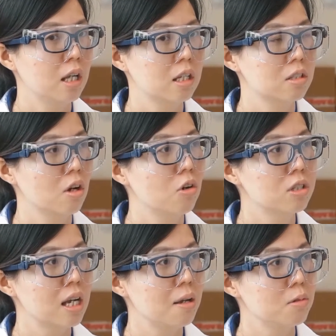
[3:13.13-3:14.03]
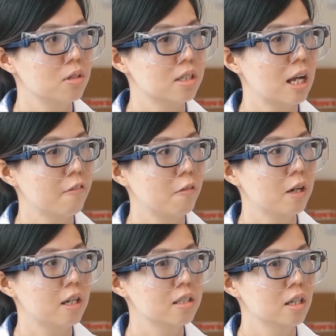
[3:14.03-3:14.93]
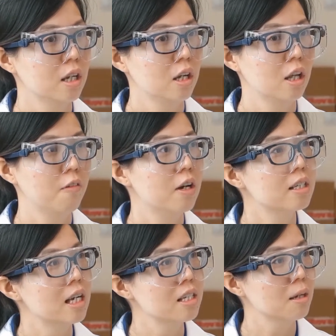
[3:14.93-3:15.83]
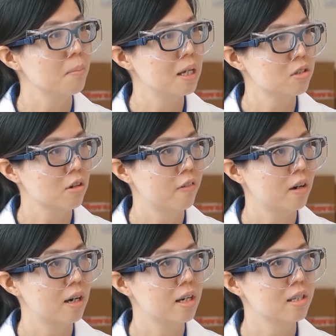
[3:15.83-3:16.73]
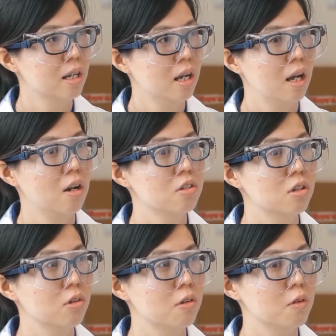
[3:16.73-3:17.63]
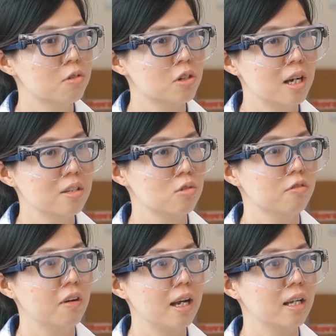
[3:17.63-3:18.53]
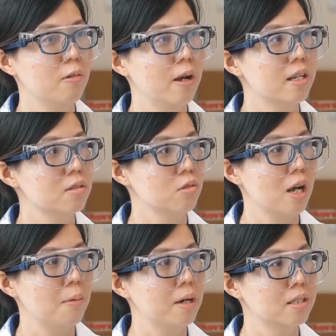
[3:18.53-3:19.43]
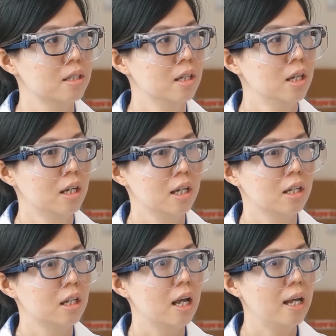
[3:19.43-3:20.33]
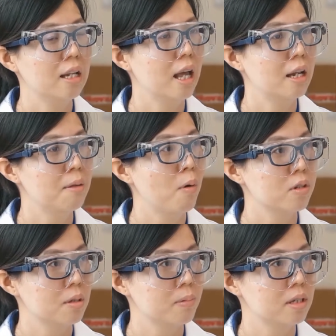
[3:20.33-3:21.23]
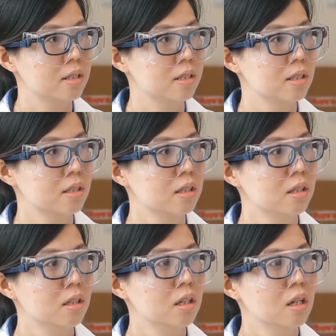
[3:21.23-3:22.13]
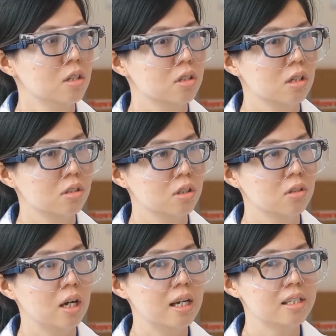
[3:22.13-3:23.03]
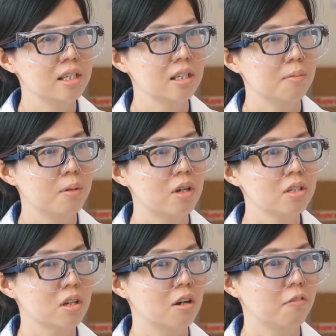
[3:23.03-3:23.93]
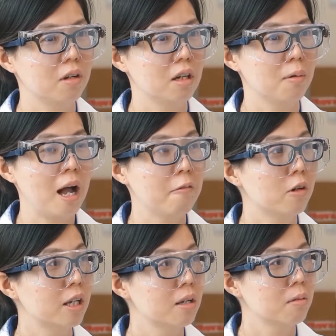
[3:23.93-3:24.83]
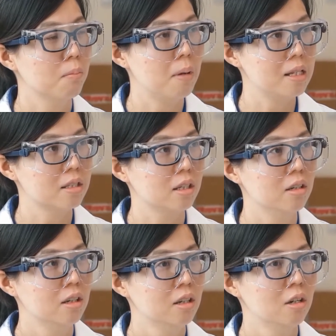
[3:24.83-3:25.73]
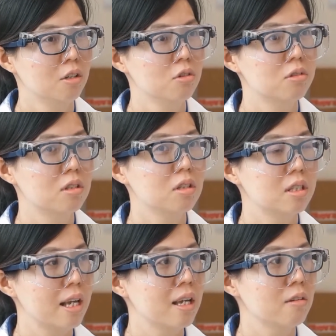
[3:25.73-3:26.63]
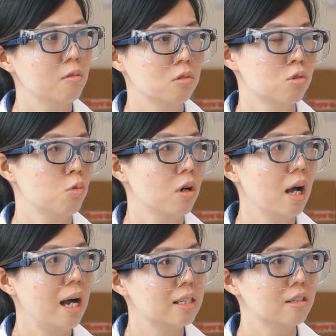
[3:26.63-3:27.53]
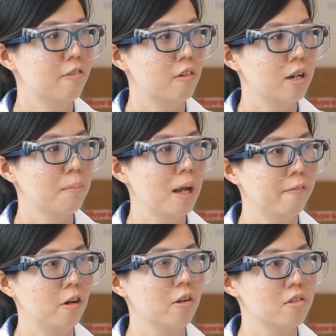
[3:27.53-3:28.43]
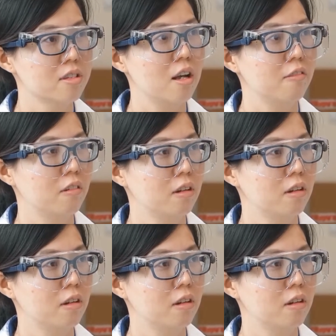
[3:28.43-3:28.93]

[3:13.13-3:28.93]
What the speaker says: he has no time to discuss with us, he will assign some mentor for us, and also he will try to find ways to help us in any possible. So I think because of a hardworking mentor, you dare to work harder for him and for yourself.